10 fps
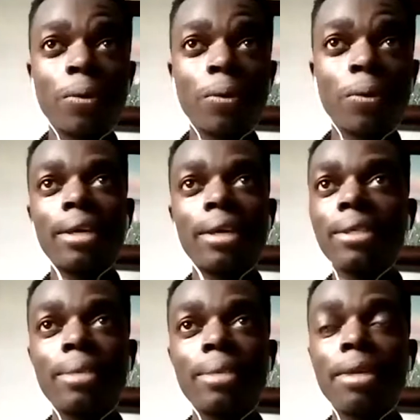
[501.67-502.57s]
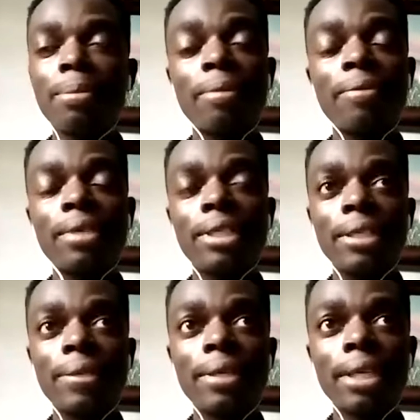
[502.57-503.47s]
they're going to say minimum of a
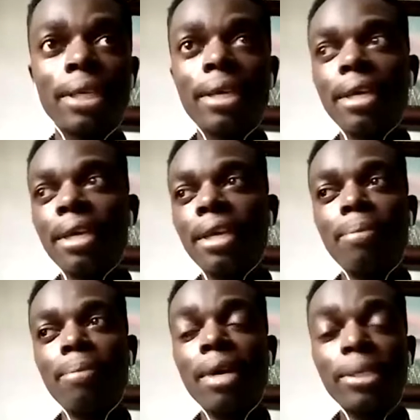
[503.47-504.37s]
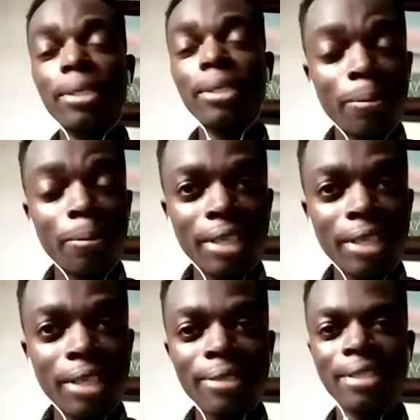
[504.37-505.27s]
degree in mass
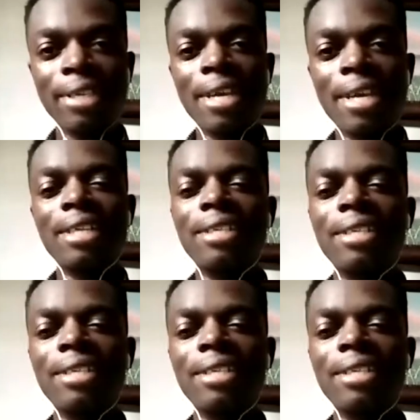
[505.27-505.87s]
communications. And